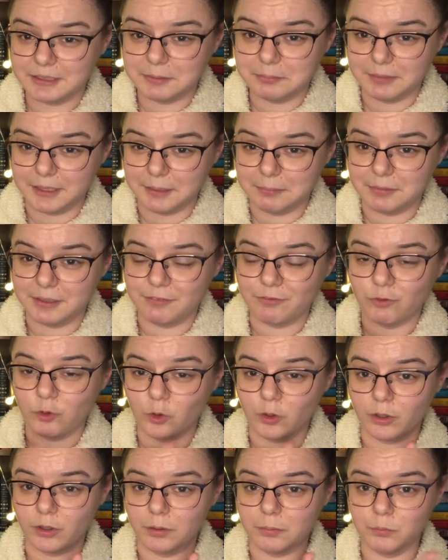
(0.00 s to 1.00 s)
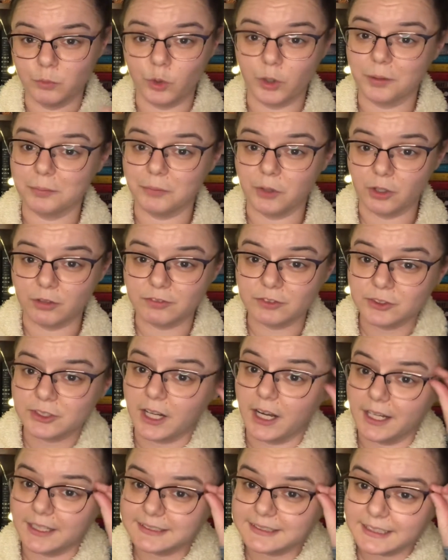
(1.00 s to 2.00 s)
it made me for more Marvel
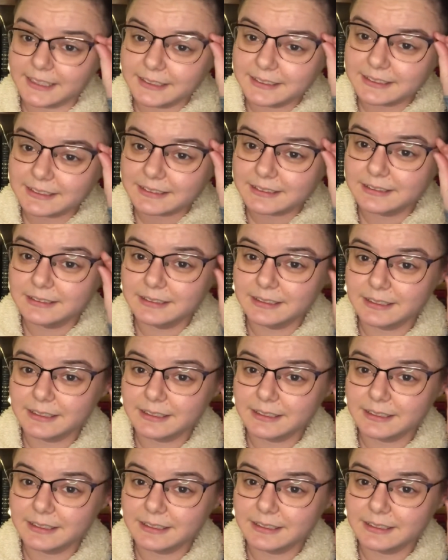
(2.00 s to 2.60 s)
content,